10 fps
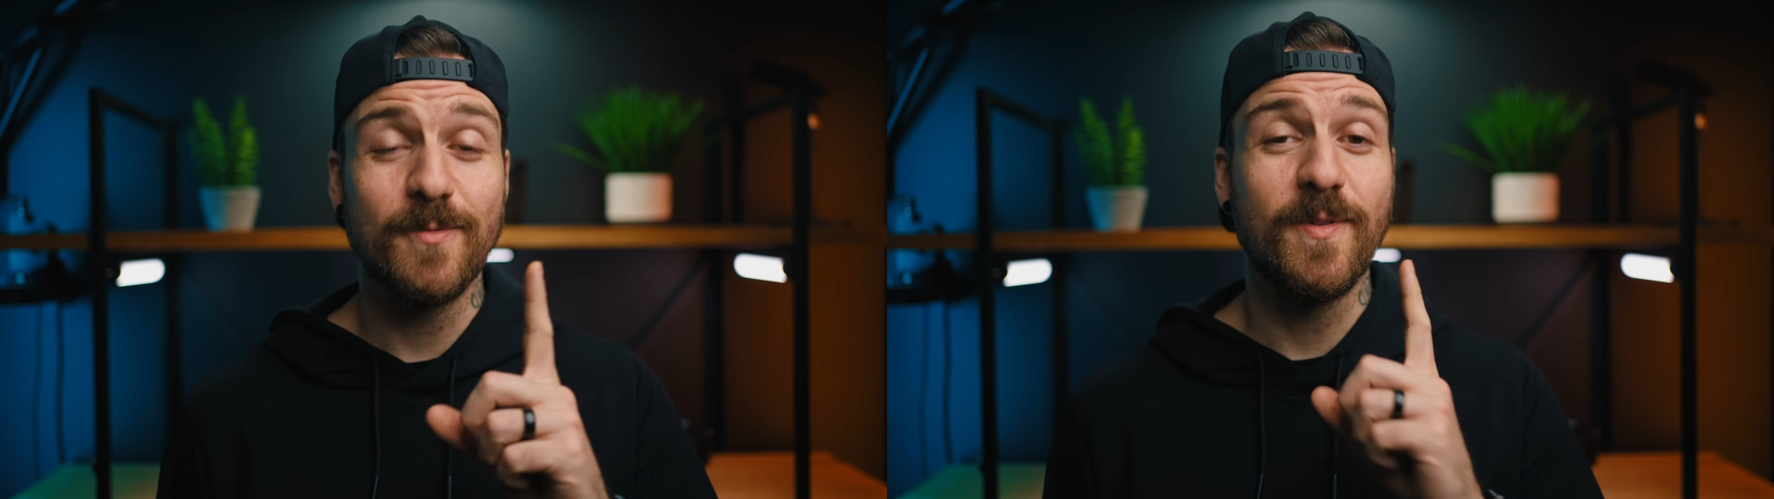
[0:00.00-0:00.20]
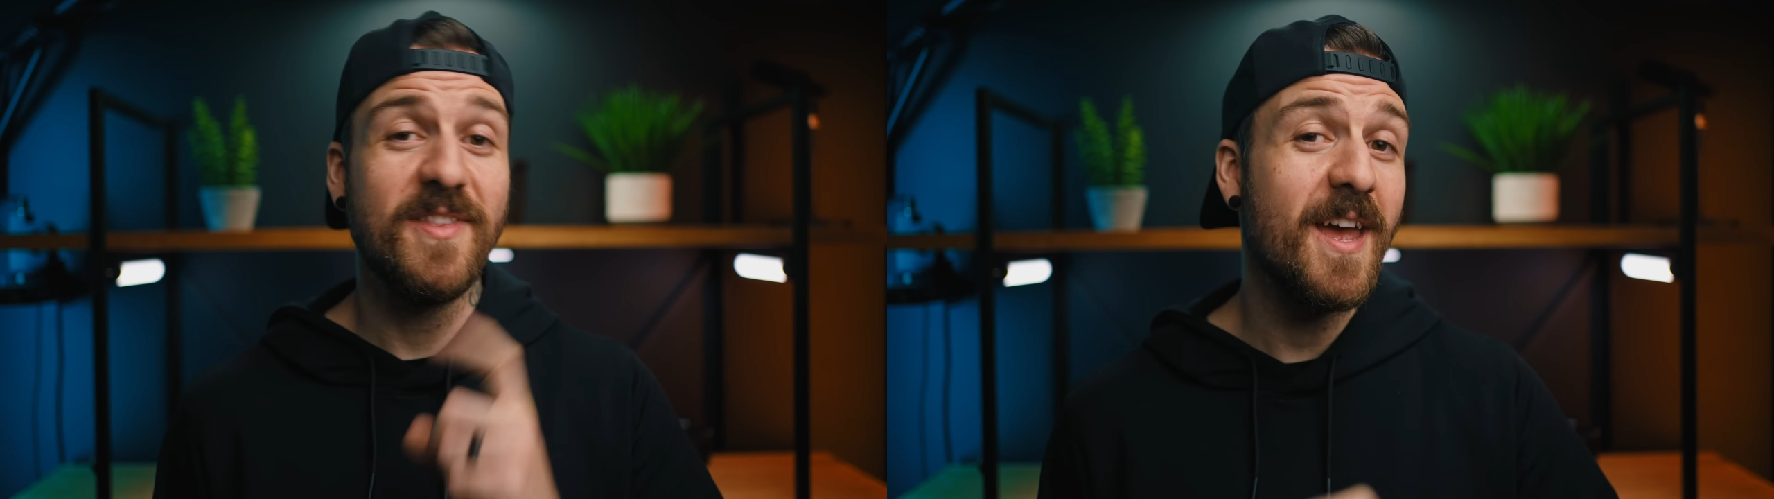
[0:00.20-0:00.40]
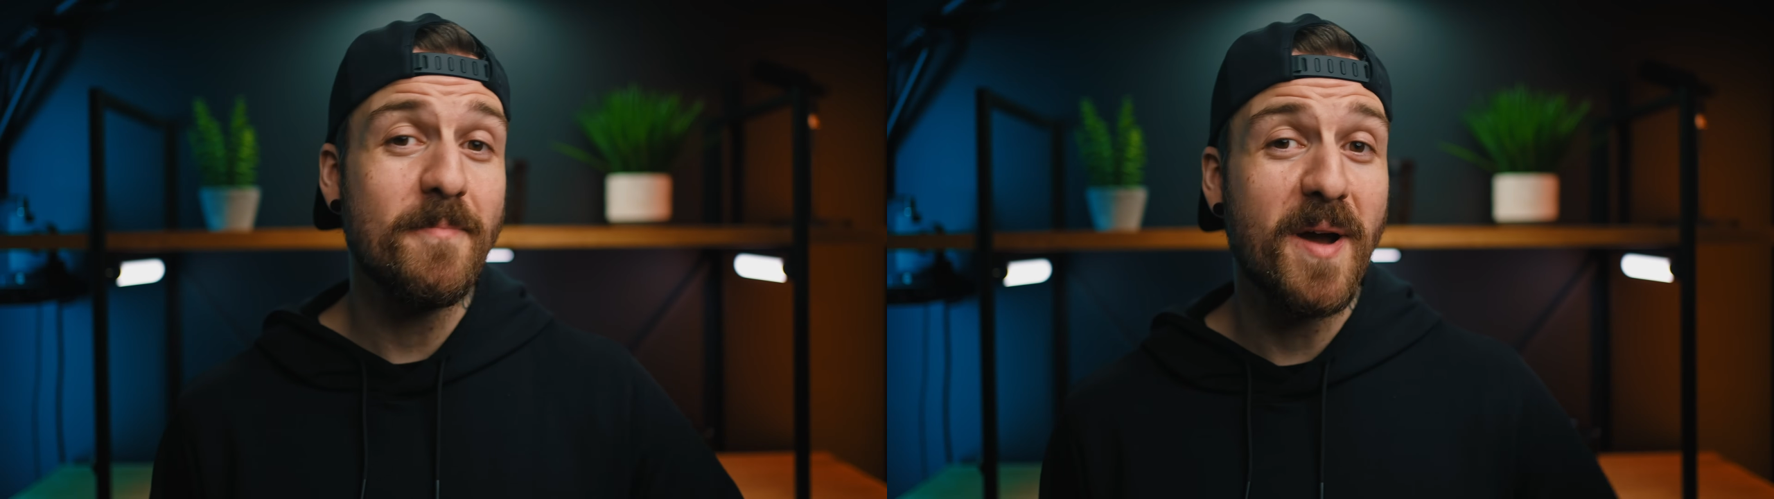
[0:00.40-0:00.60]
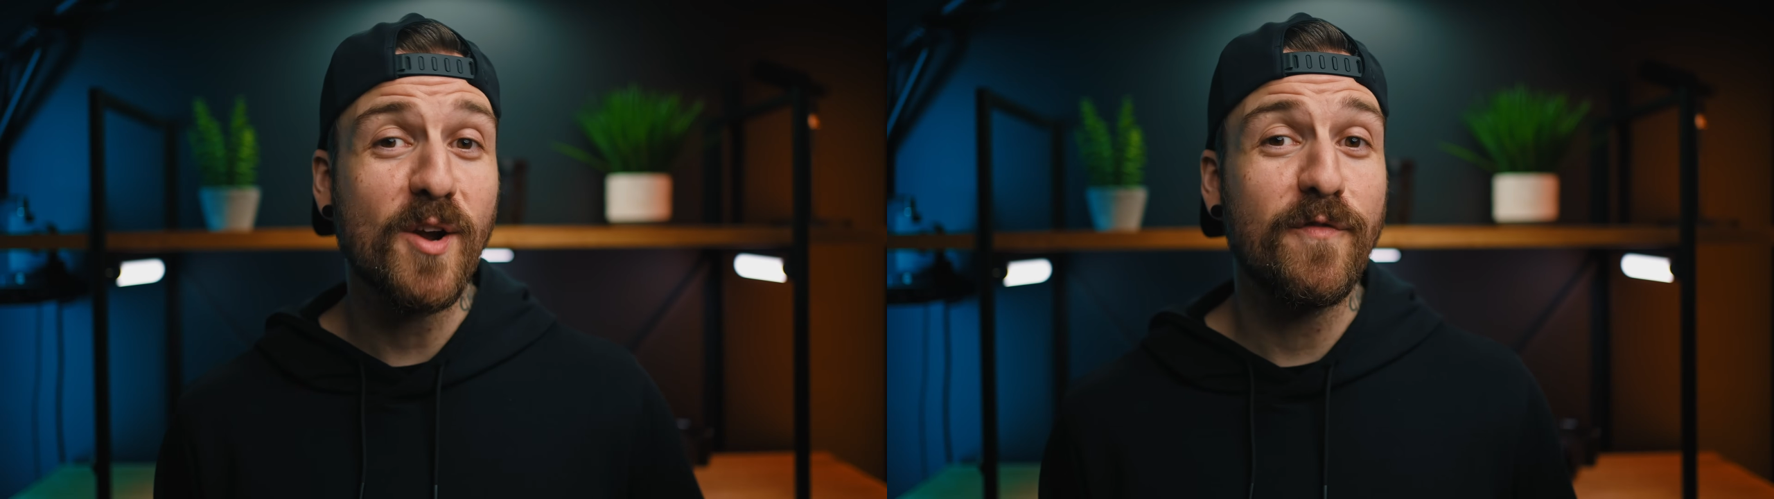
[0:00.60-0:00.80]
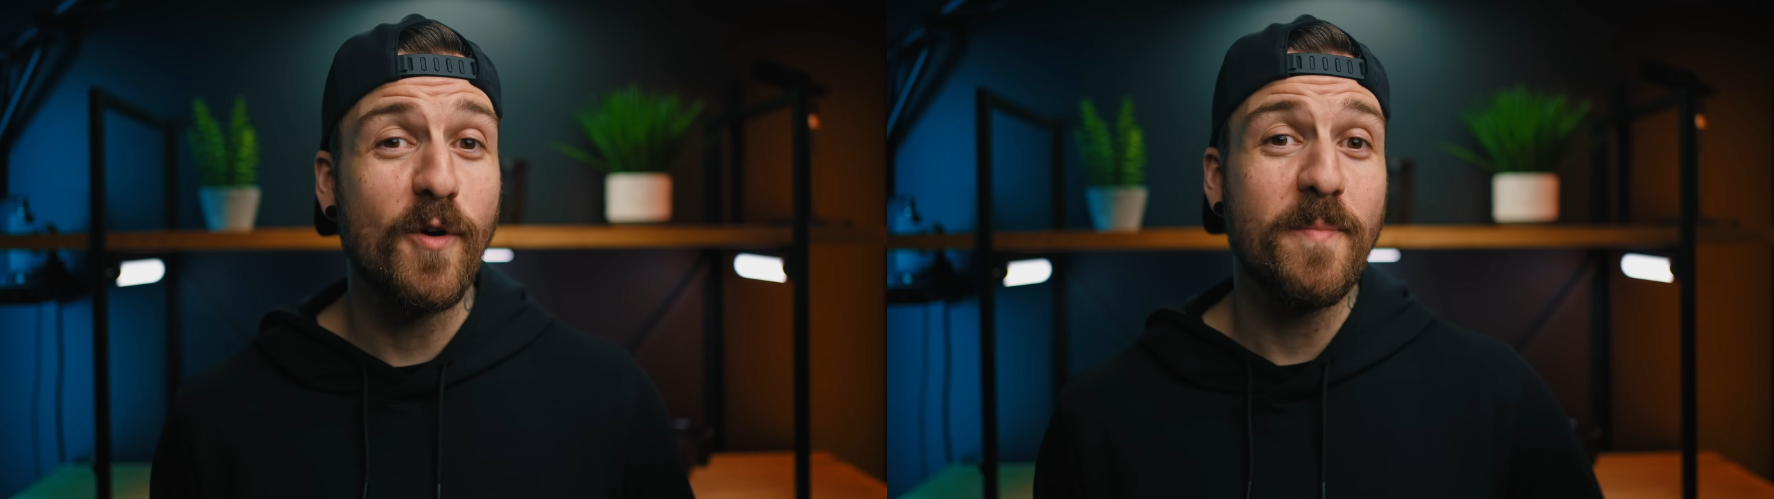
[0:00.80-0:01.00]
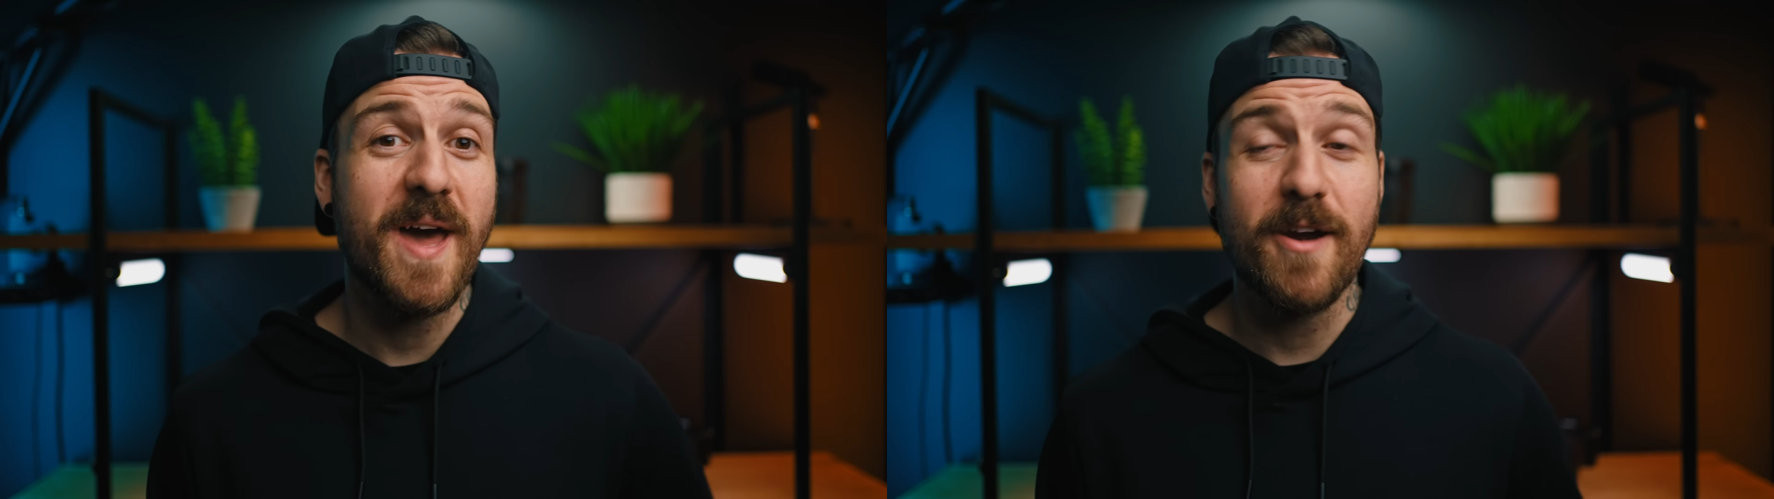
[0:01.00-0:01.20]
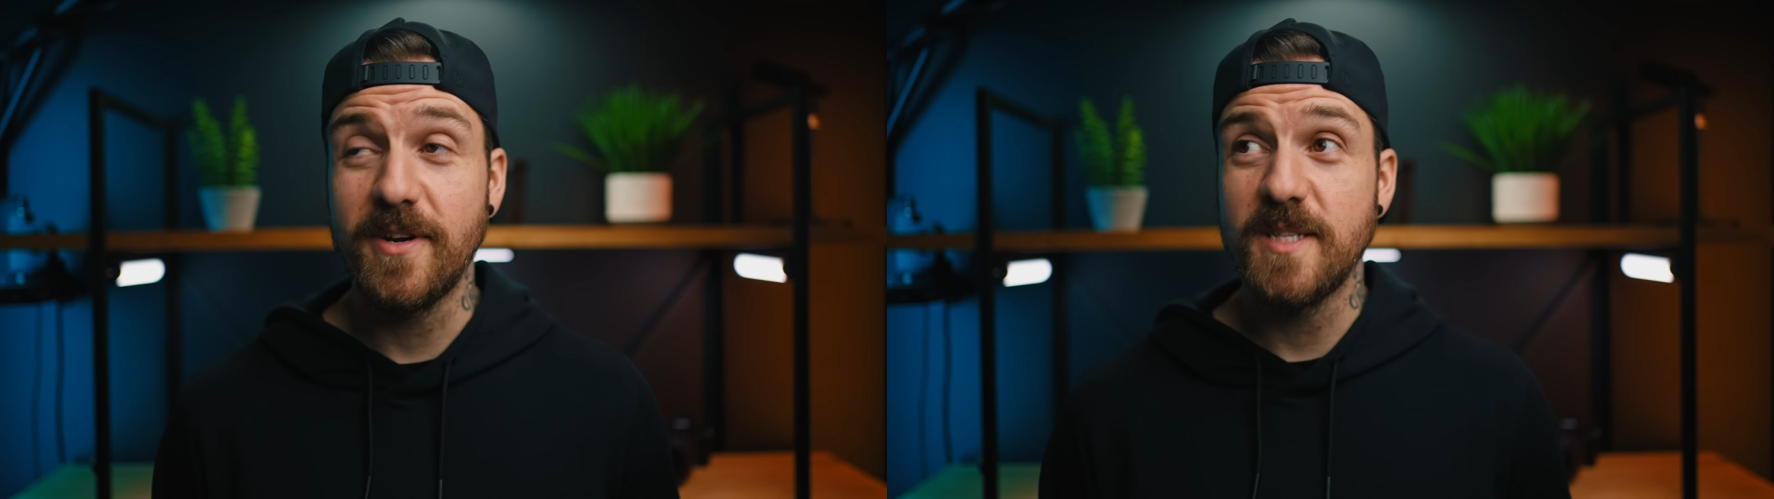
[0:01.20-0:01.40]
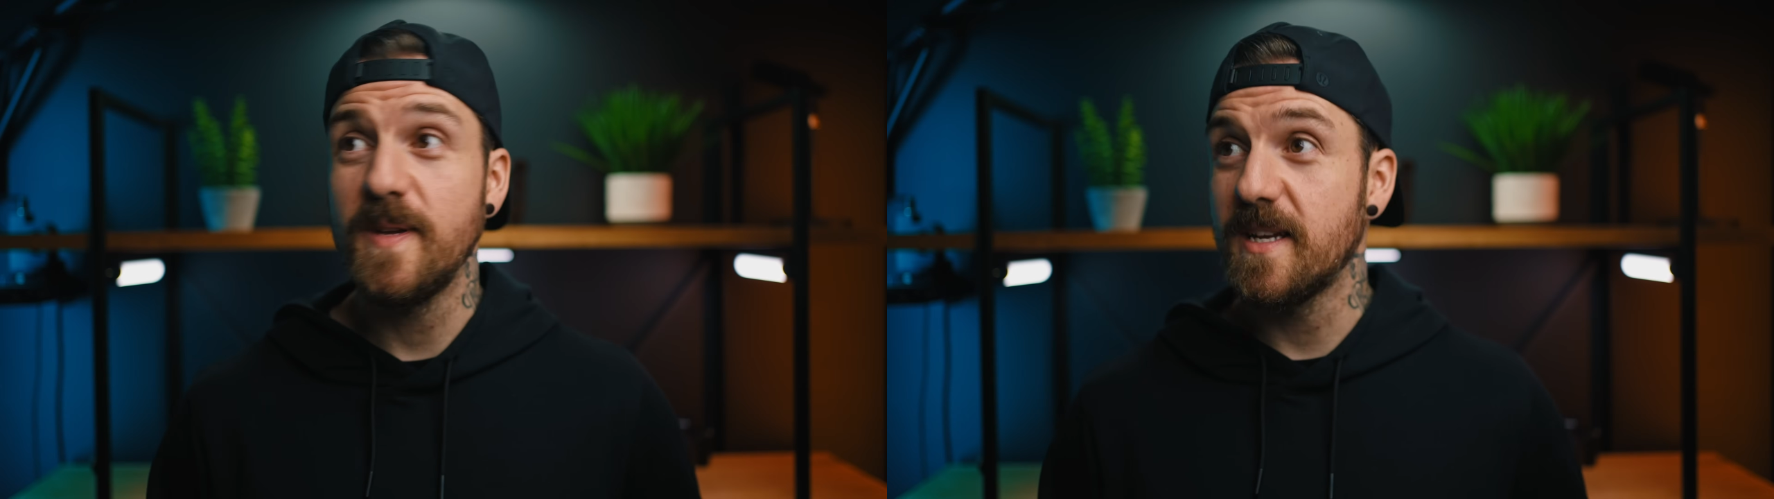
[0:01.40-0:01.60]
with dead microphone
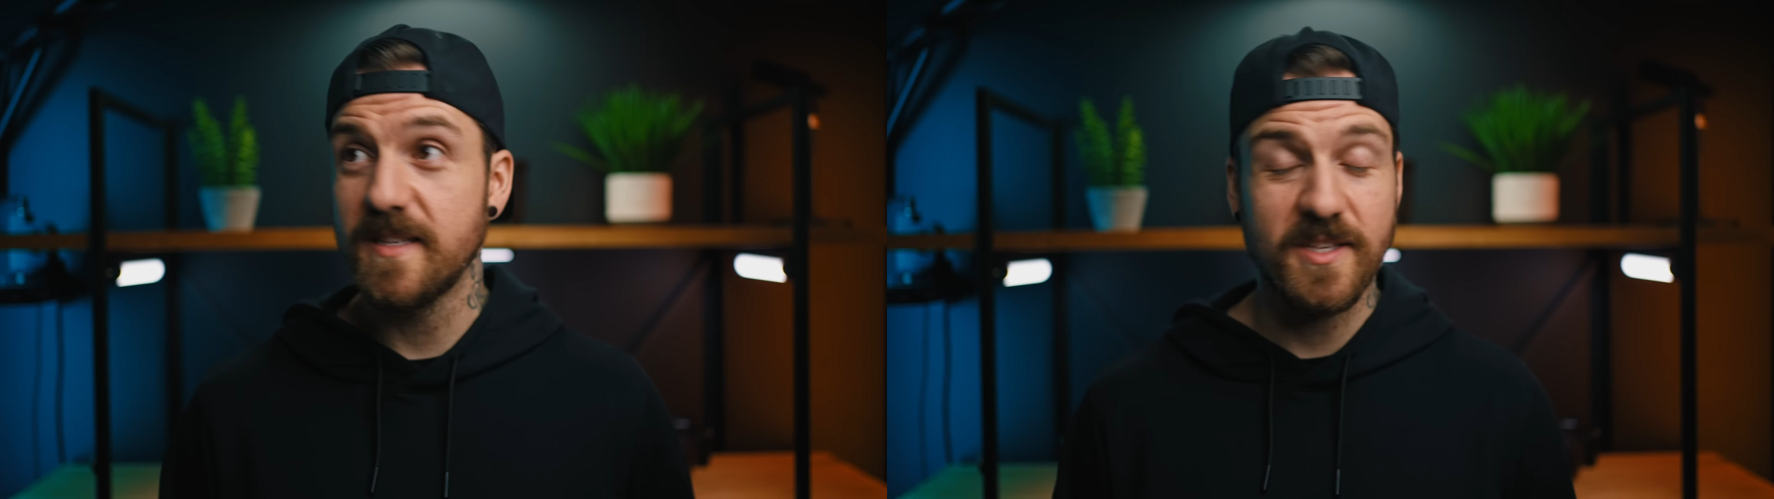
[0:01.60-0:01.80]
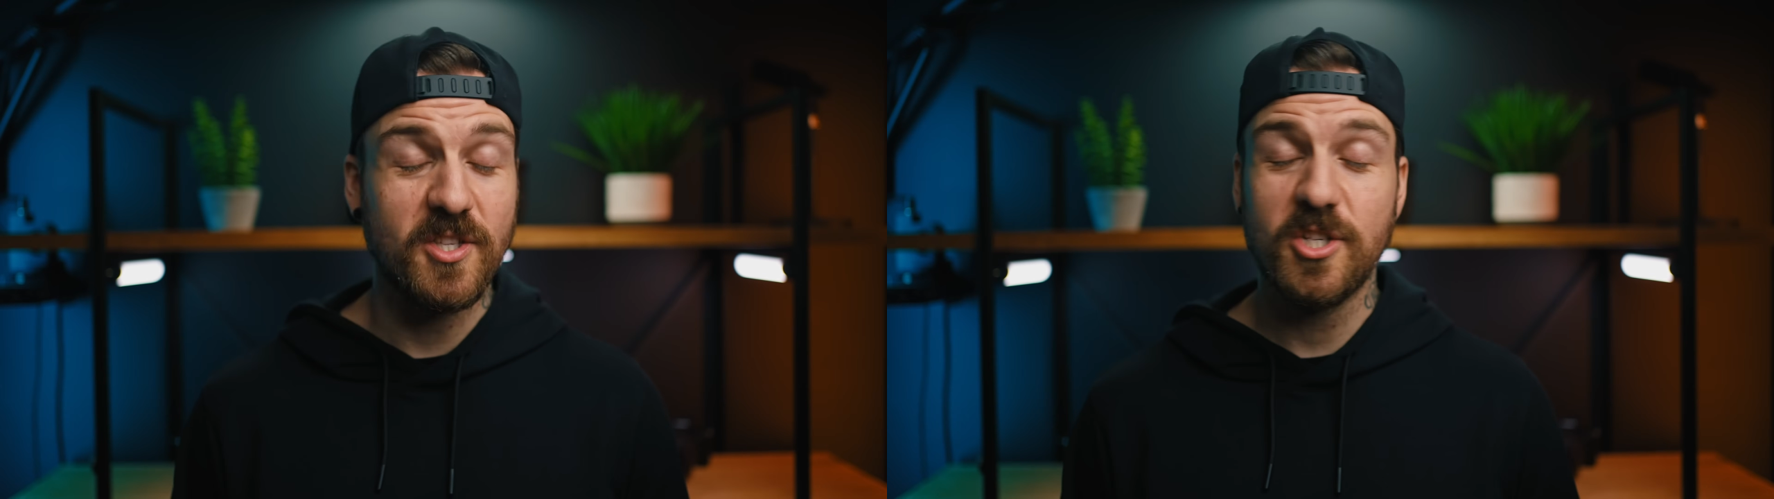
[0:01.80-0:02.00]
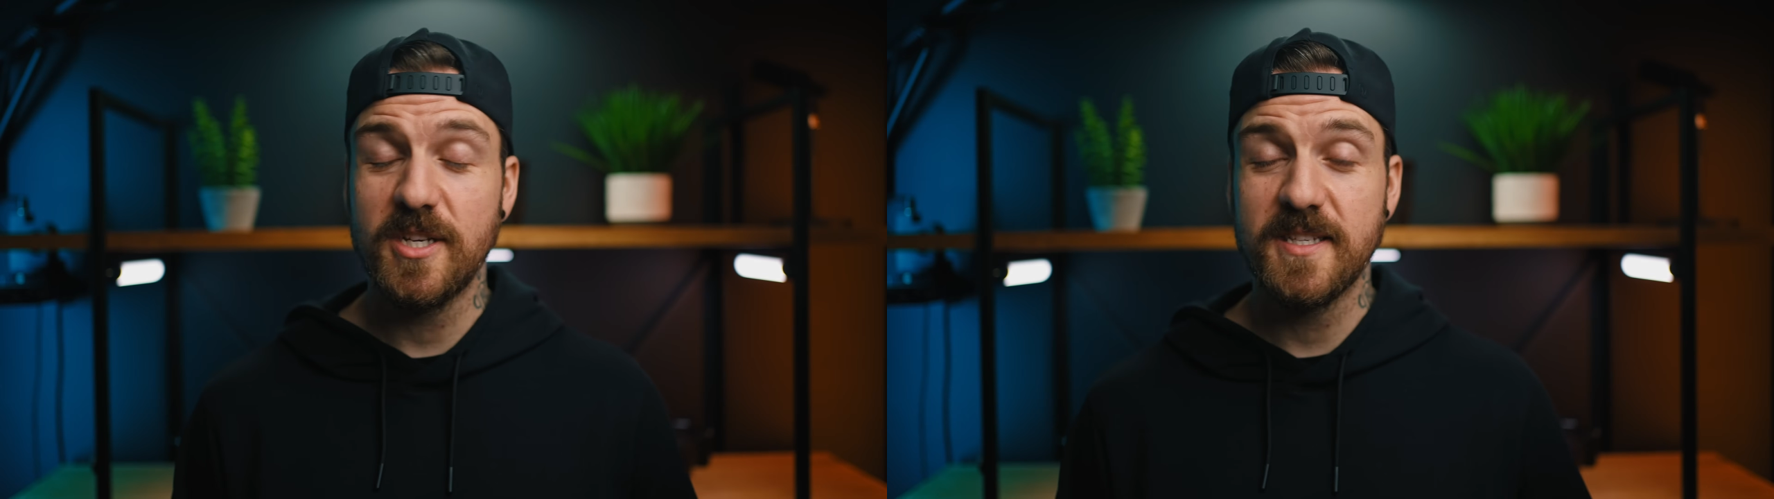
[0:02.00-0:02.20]
batteries because it's